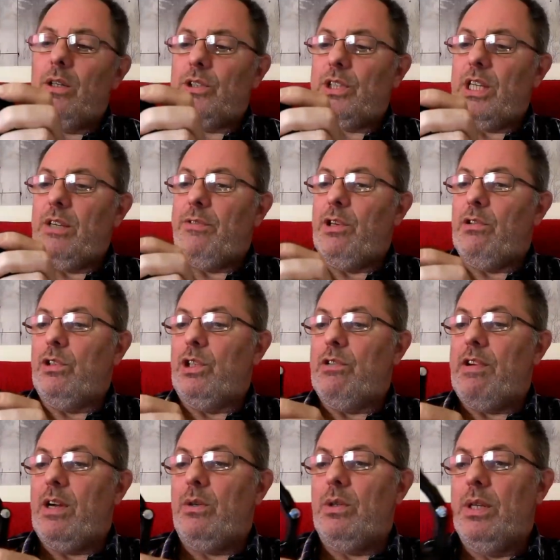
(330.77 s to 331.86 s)
I'll say if you're on
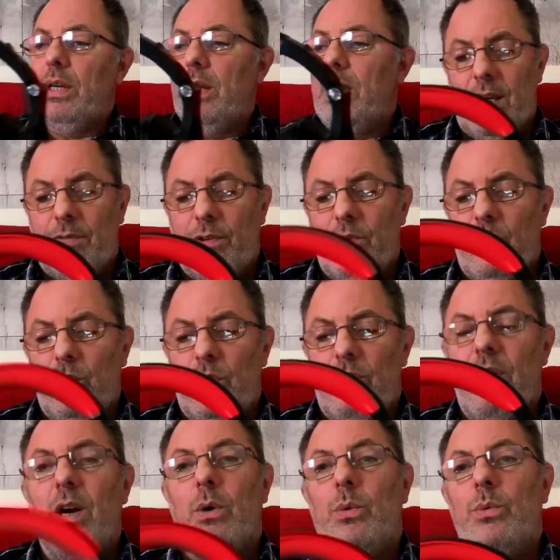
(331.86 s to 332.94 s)
your own. If you're on
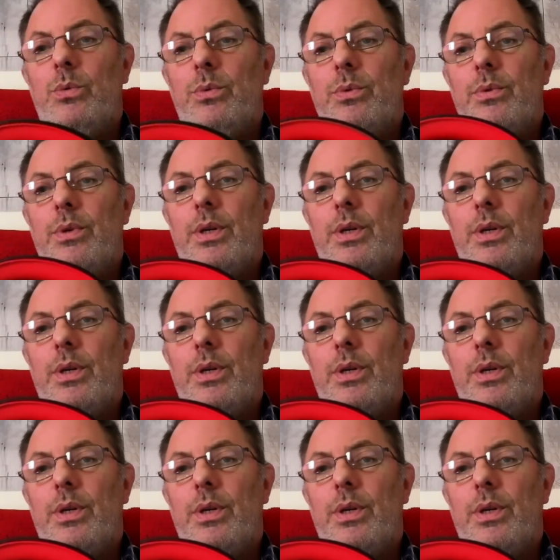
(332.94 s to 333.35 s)
your own